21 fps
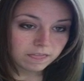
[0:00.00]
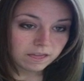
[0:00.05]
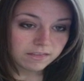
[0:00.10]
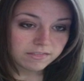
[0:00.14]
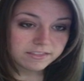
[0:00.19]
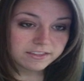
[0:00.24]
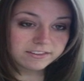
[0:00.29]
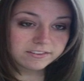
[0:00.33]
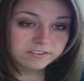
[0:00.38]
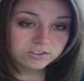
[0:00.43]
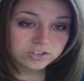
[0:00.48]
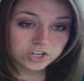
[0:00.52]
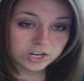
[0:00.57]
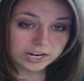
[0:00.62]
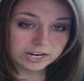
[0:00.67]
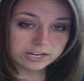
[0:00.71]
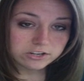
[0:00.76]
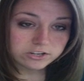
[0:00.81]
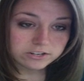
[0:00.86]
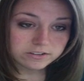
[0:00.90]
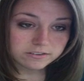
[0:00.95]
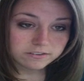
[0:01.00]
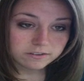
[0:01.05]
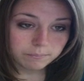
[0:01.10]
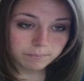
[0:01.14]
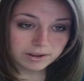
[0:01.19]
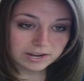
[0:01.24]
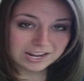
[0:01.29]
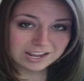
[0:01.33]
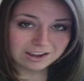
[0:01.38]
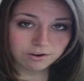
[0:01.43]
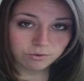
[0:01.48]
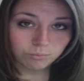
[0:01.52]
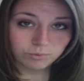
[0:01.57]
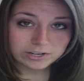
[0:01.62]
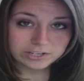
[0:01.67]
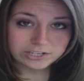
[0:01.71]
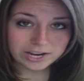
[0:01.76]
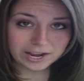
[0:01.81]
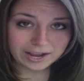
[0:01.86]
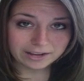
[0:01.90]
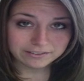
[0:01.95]
This changes depending on
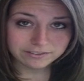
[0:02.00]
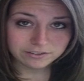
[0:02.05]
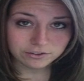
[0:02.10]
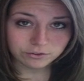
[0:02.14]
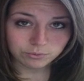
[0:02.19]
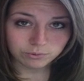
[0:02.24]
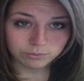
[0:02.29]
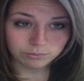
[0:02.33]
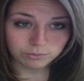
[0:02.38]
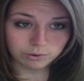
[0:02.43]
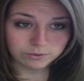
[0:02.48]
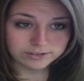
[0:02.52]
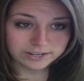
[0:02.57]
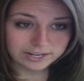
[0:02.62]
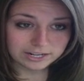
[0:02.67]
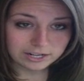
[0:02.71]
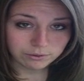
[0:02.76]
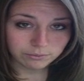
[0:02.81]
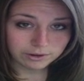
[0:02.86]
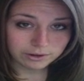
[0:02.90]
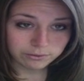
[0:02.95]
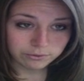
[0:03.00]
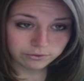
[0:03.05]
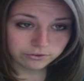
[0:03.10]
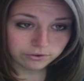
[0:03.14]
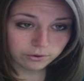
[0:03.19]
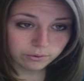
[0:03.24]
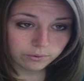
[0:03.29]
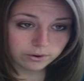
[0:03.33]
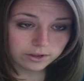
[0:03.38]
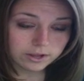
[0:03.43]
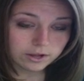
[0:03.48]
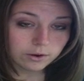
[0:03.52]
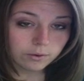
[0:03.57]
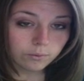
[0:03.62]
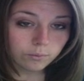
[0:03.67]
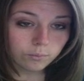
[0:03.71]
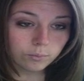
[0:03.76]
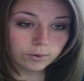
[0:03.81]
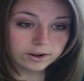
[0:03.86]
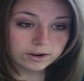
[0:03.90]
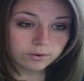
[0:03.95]
which axis we're rotating around. So
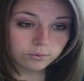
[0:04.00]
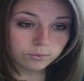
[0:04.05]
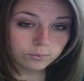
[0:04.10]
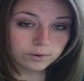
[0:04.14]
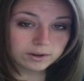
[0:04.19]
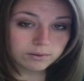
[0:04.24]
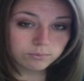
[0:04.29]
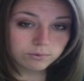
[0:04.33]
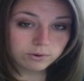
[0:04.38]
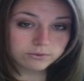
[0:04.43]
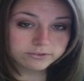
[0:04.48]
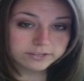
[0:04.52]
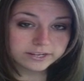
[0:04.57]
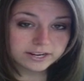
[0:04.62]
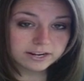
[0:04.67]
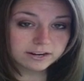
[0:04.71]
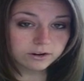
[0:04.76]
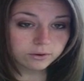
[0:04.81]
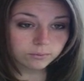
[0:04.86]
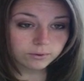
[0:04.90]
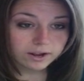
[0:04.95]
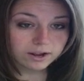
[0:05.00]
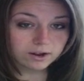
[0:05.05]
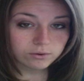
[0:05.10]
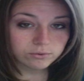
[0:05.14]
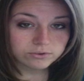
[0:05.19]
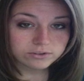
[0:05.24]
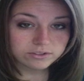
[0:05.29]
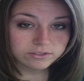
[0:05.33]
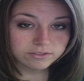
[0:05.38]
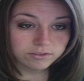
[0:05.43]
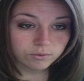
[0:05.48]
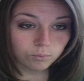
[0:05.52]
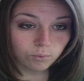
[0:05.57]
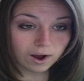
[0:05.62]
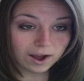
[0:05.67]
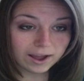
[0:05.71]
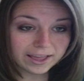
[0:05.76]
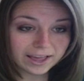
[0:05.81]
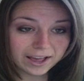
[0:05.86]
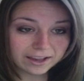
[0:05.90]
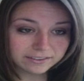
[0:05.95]
when we rotate around the
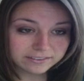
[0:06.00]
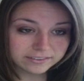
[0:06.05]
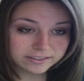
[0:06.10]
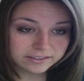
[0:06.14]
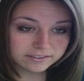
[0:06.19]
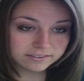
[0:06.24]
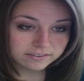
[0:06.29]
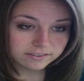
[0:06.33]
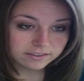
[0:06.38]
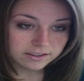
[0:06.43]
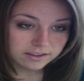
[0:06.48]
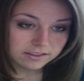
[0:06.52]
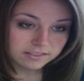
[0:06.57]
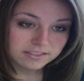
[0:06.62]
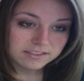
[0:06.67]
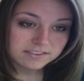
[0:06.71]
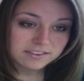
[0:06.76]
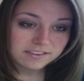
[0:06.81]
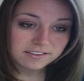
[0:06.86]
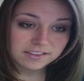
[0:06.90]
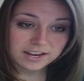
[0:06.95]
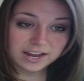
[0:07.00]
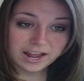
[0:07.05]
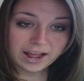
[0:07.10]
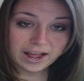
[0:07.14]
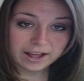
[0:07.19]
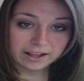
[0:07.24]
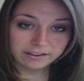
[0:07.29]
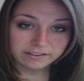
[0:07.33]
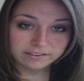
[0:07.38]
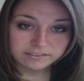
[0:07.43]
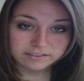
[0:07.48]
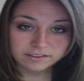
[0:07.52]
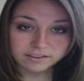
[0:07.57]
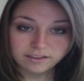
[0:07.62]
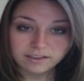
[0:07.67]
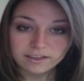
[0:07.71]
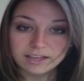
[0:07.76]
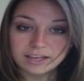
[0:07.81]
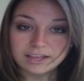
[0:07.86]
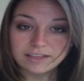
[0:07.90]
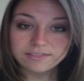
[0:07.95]
y-axis, this is an x.
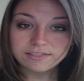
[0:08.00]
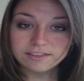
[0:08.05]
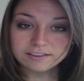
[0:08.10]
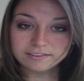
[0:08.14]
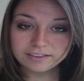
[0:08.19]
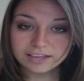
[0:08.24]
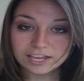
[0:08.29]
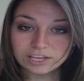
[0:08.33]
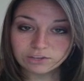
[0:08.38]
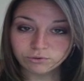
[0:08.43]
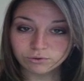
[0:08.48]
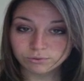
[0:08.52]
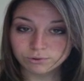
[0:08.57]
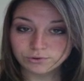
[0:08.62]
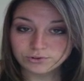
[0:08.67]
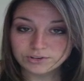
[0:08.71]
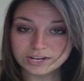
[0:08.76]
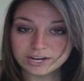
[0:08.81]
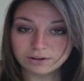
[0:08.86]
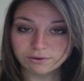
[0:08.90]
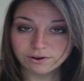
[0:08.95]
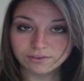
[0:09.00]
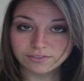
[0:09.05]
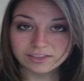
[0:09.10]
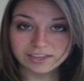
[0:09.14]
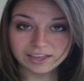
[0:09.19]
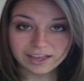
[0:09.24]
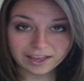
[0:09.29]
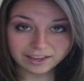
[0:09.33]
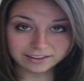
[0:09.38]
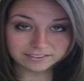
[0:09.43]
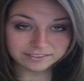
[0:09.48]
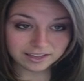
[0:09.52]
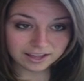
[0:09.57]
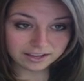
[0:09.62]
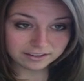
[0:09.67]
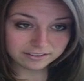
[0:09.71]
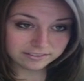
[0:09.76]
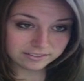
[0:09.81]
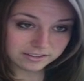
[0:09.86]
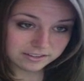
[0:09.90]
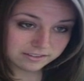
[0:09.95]
In this case, we're rotating around the
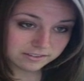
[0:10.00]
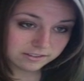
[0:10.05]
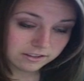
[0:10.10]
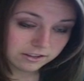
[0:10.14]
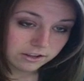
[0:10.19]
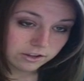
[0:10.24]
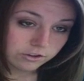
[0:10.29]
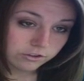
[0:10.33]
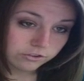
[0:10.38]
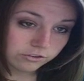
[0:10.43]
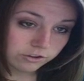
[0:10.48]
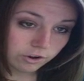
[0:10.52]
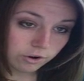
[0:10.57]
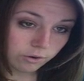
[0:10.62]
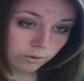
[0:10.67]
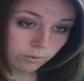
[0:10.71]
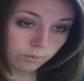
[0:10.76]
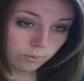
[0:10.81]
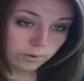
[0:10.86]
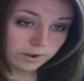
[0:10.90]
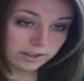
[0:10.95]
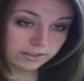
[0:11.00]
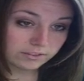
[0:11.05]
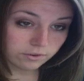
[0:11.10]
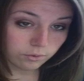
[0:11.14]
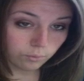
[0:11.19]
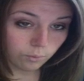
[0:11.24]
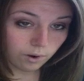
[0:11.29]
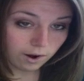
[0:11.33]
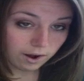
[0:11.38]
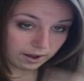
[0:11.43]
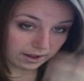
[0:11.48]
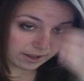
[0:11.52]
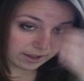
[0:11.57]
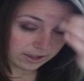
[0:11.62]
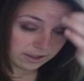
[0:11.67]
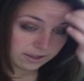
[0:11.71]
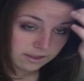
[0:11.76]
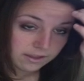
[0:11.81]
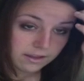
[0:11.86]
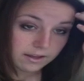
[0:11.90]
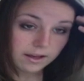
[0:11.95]
x-axis, so it's a y.
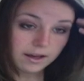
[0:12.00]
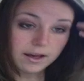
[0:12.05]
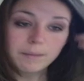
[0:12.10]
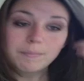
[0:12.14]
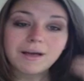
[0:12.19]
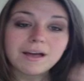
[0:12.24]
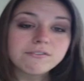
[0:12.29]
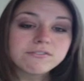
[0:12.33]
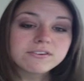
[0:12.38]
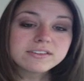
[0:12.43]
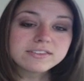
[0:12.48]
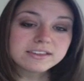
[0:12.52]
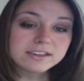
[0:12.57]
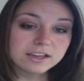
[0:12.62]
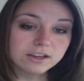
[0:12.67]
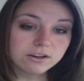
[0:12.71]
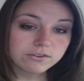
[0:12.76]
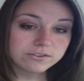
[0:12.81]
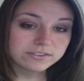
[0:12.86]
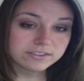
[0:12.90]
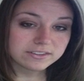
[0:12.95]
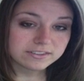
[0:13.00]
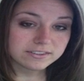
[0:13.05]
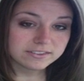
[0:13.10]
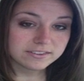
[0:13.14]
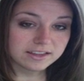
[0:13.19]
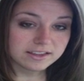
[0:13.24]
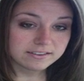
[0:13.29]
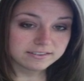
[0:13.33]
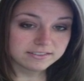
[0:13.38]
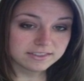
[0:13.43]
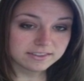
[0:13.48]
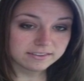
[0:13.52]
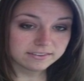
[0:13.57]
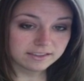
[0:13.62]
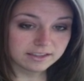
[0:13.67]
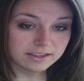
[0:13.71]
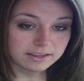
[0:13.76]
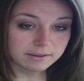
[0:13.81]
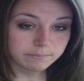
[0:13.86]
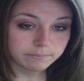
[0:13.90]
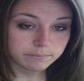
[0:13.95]
Um, everything else stays the
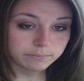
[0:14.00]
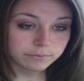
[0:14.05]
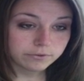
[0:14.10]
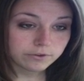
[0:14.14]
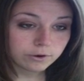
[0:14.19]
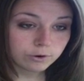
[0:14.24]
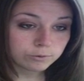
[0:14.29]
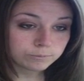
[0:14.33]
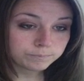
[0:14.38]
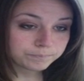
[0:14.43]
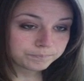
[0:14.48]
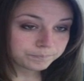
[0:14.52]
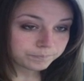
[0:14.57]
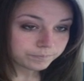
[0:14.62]
same. So